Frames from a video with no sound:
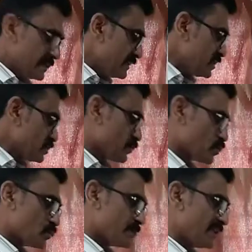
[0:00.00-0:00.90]

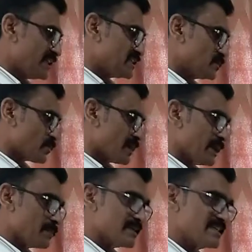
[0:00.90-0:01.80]
there is a
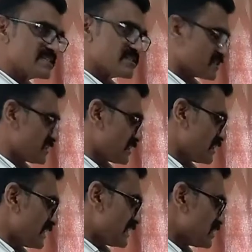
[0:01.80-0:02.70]
primary structure.
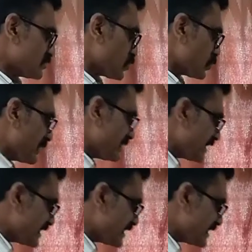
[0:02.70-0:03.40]
In the sporophyte there